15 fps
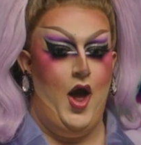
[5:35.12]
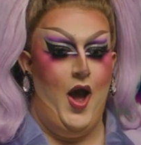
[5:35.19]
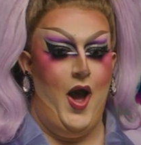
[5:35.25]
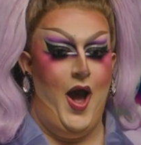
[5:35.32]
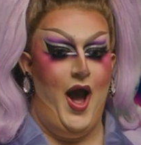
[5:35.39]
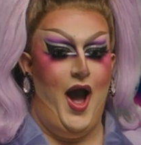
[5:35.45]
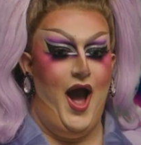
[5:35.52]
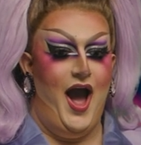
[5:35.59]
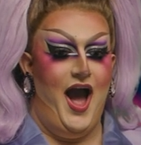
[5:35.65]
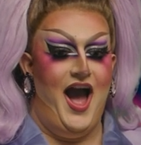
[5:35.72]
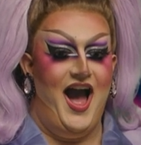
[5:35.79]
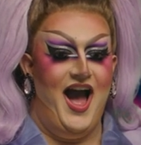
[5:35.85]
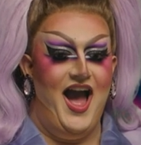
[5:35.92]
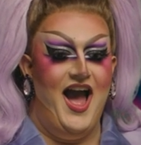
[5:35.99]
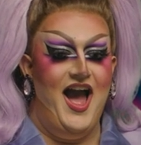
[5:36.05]

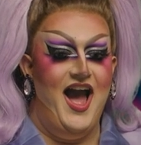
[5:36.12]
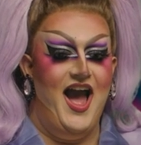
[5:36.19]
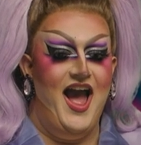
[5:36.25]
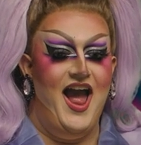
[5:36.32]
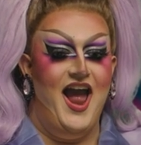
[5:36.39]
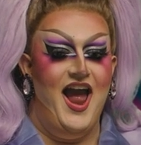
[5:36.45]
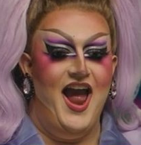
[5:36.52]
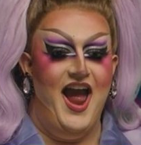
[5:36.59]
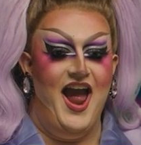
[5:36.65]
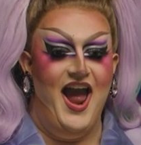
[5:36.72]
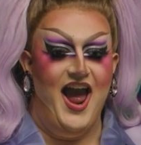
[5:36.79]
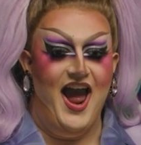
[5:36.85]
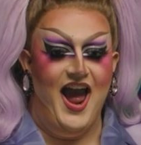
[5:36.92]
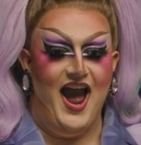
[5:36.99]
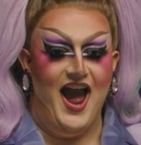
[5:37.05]

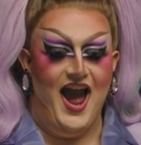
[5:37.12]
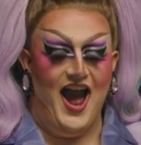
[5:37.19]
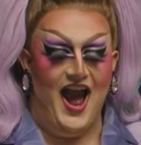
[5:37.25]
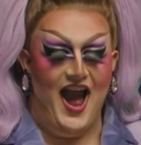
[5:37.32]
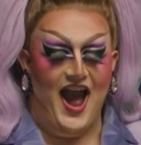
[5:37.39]
The person shown says nothing.